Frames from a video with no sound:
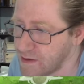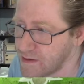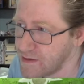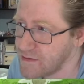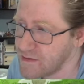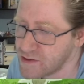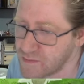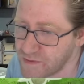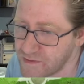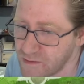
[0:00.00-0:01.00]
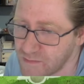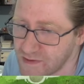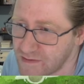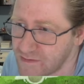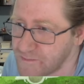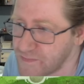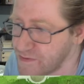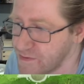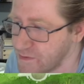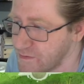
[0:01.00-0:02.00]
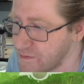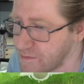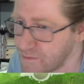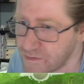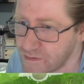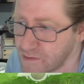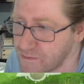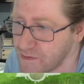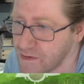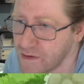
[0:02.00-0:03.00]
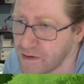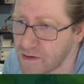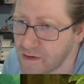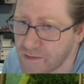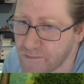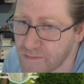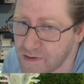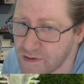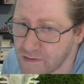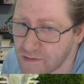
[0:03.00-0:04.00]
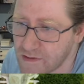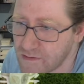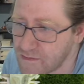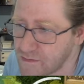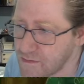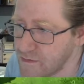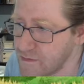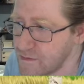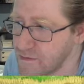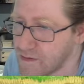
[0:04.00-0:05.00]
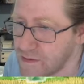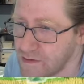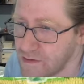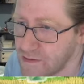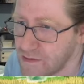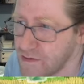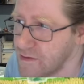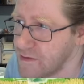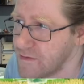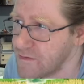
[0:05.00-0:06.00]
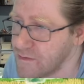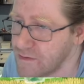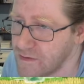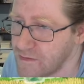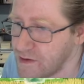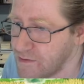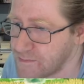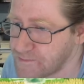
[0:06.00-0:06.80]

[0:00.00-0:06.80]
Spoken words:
get additional point there, but that doesn't count. Yeah, let's do this here.